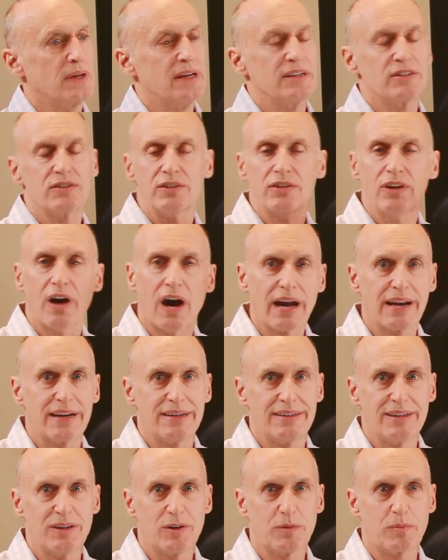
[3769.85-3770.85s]
It's not a
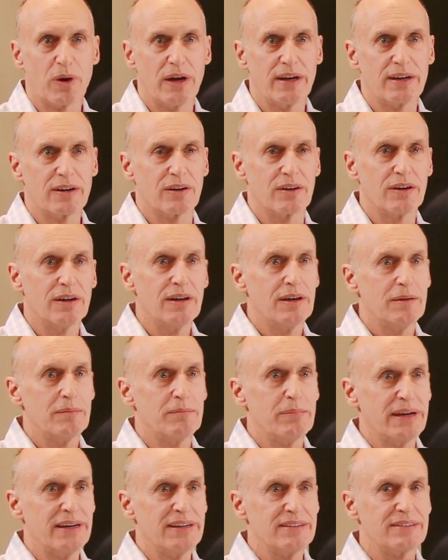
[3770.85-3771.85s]
deal breaker,
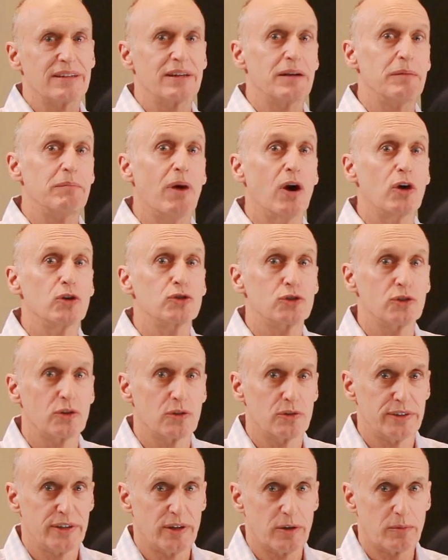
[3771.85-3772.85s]
but it's an
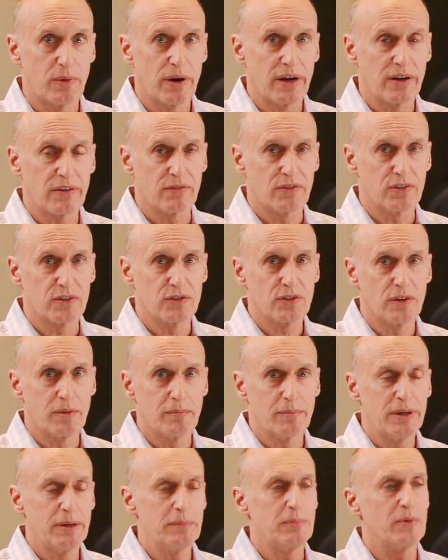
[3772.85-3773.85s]
emotional deal breaker for
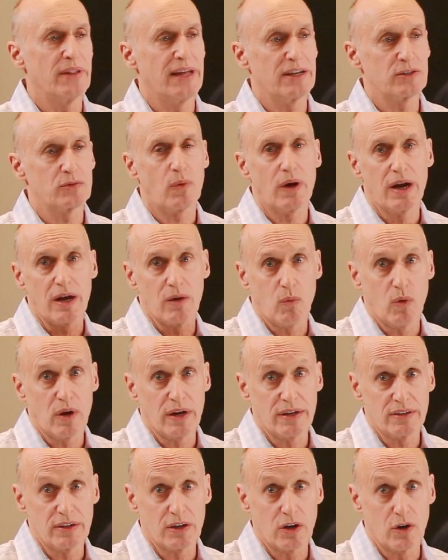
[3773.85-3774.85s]
some people. That's why I
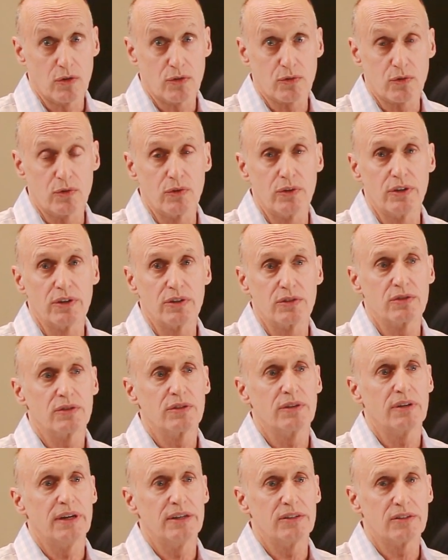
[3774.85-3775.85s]
wanted to go through this
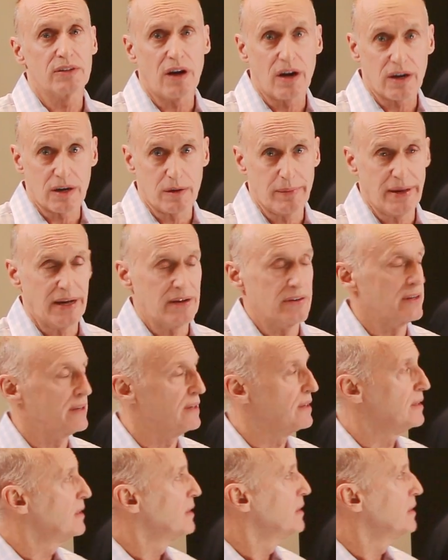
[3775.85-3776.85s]
and talk about it.